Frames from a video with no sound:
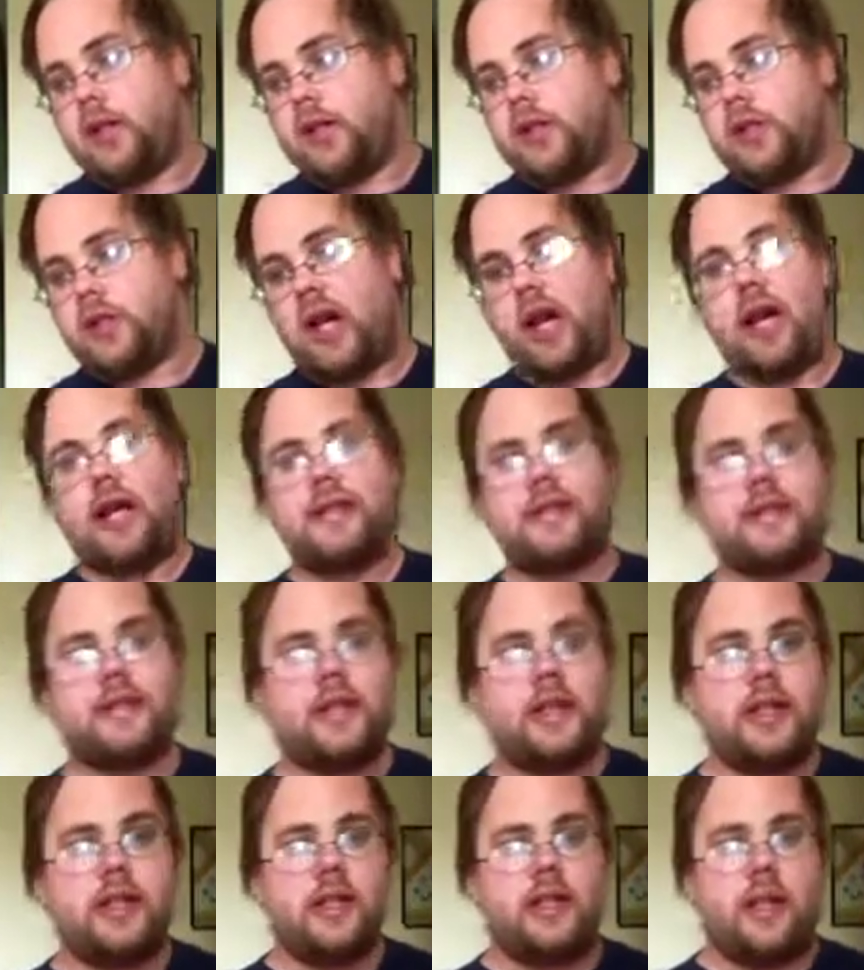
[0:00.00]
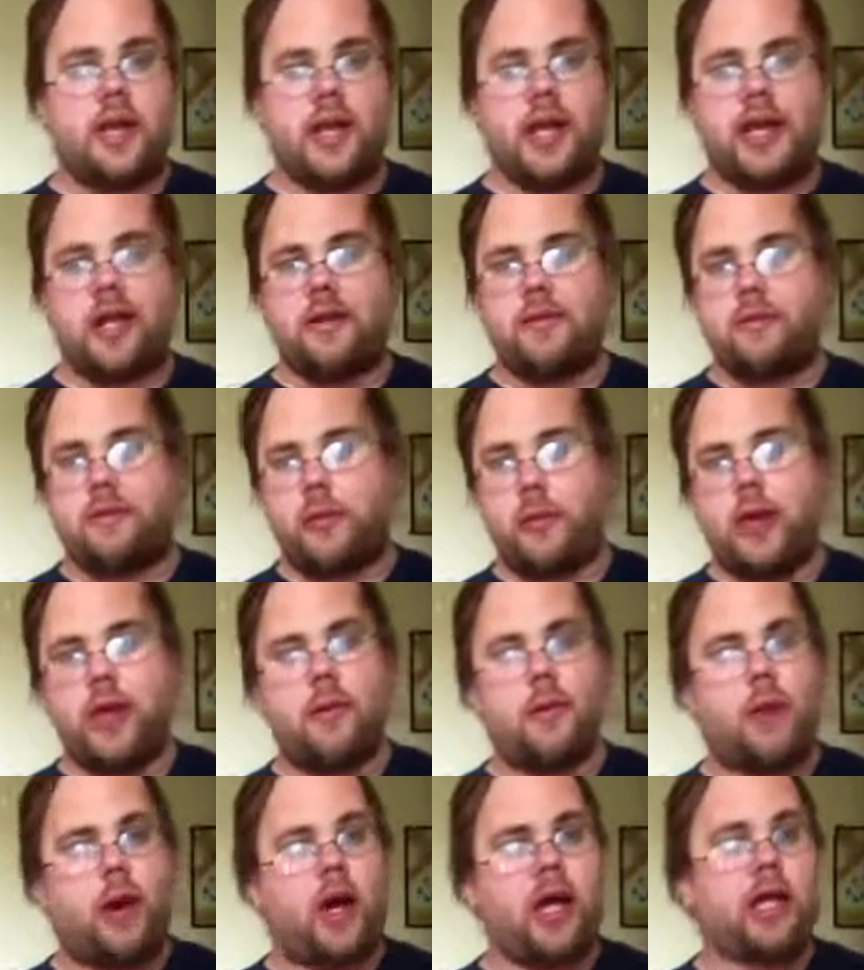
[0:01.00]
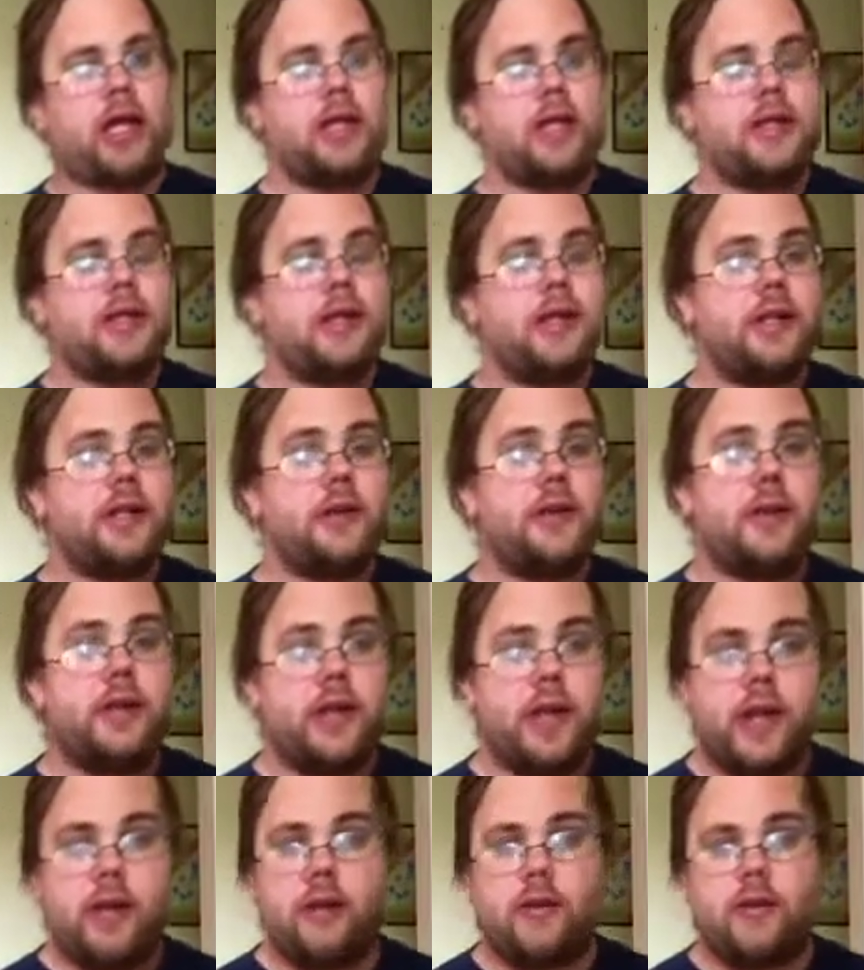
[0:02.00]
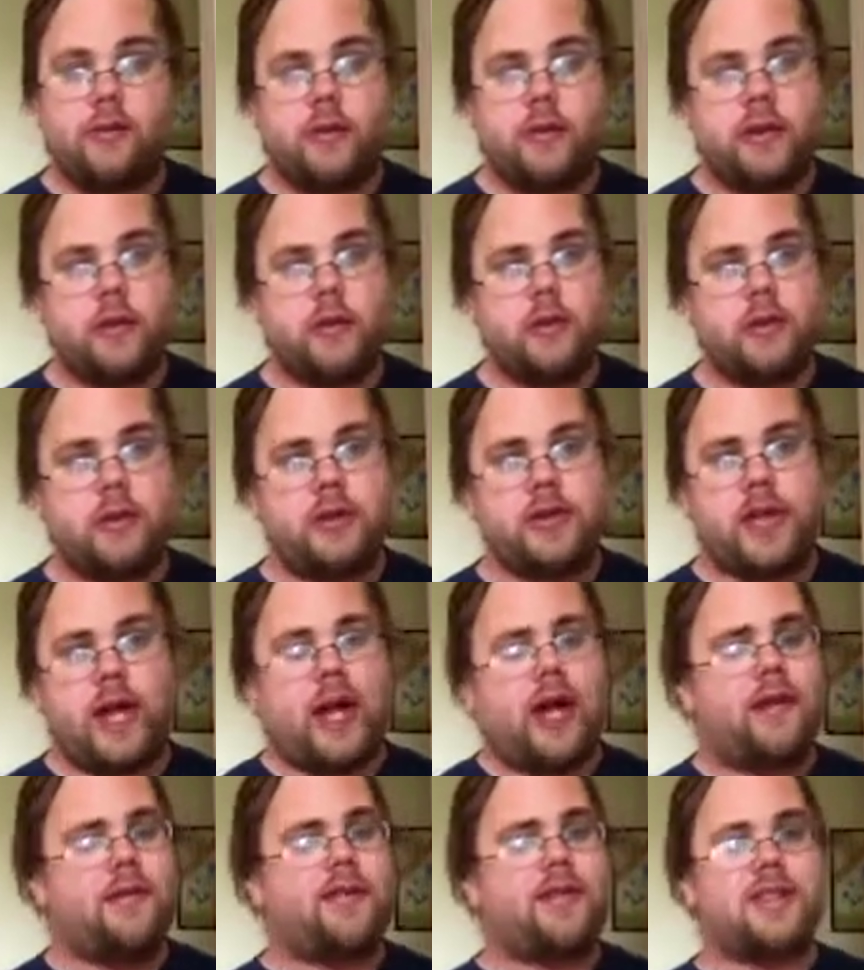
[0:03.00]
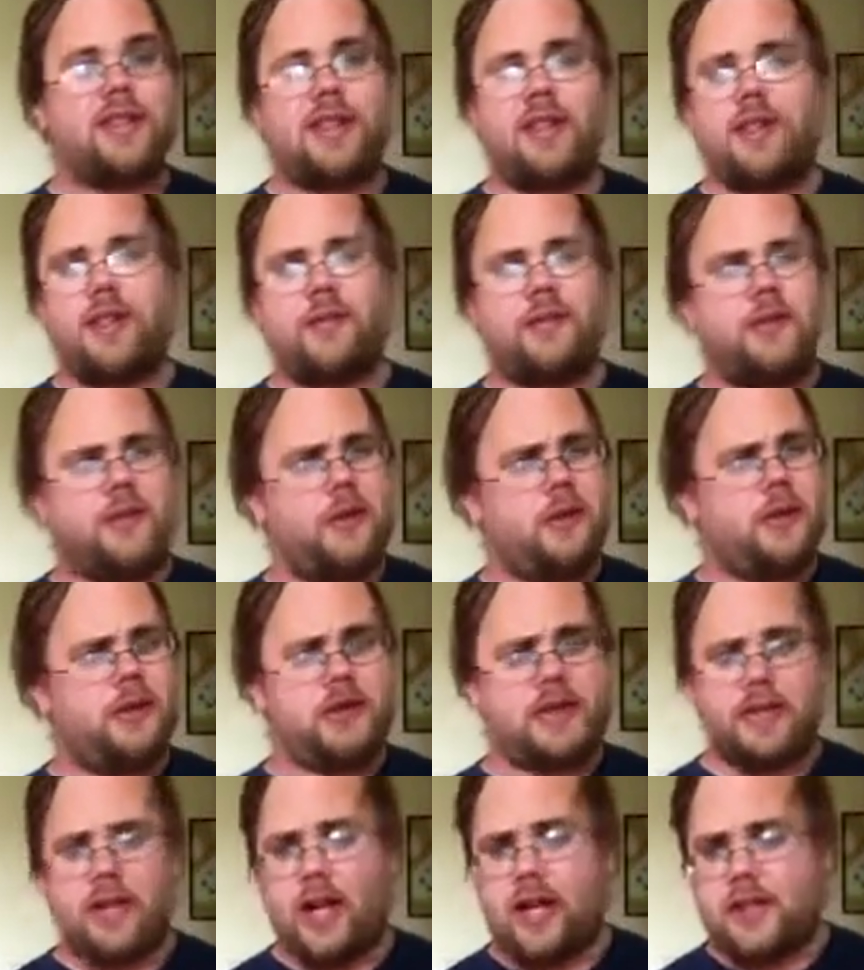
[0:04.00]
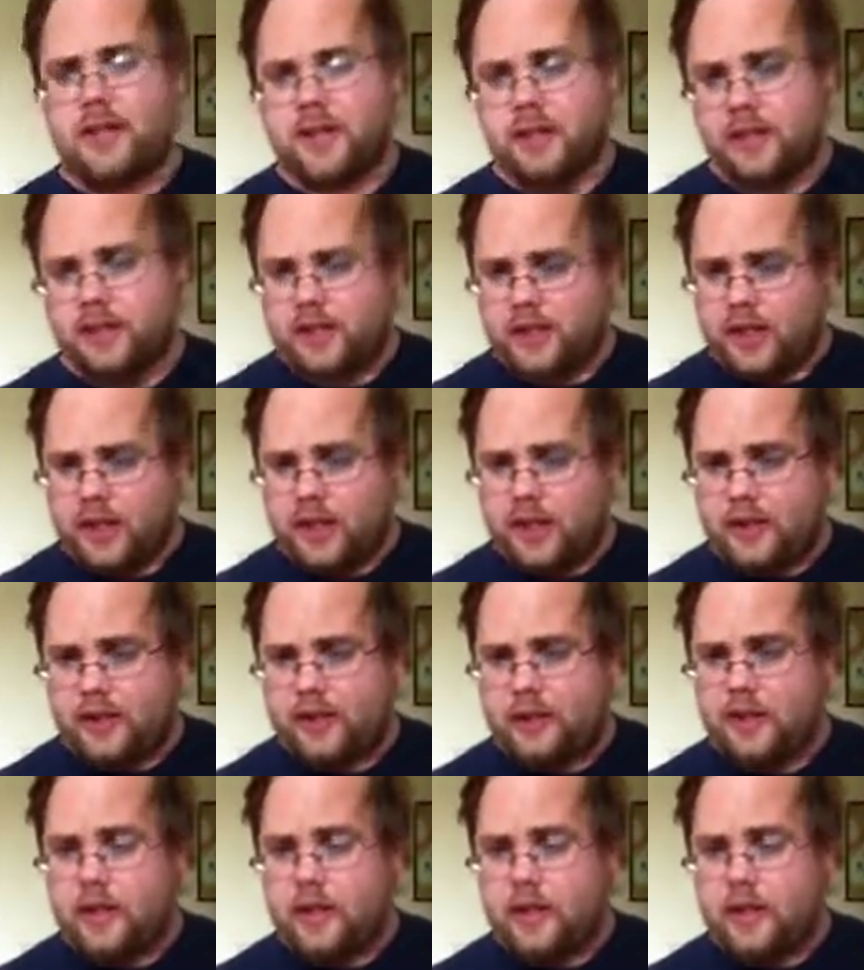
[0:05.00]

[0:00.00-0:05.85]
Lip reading: John Cena and Bray Wyatt continuing their feud, because obviously the feud is not done yet.